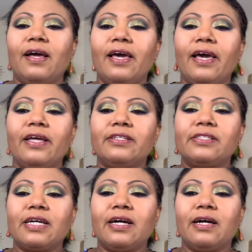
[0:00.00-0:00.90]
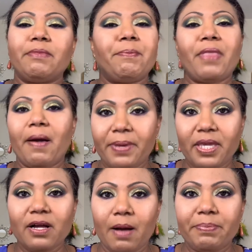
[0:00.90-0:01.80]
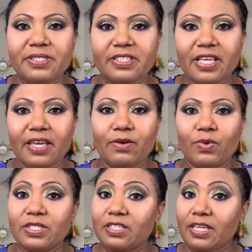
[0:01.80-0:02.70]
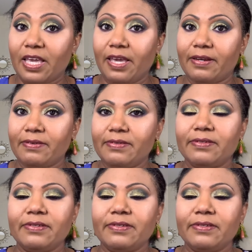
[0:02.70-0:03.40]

And um, I'm not being compensated once again